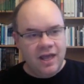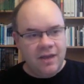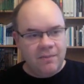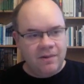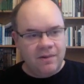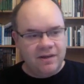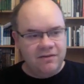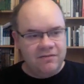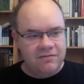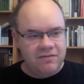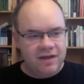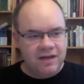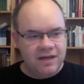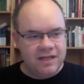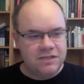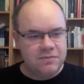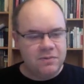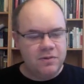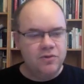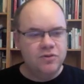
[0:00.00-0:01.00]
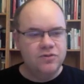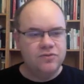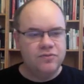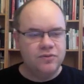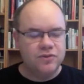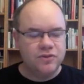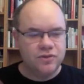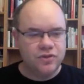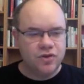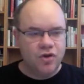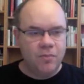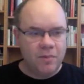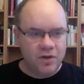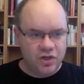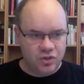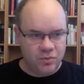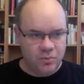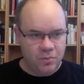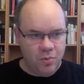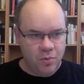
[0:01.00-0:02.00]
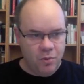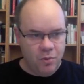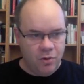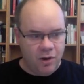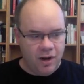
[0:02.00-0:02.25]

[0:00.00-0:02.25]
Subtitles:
But in fact, it's been used for so much more,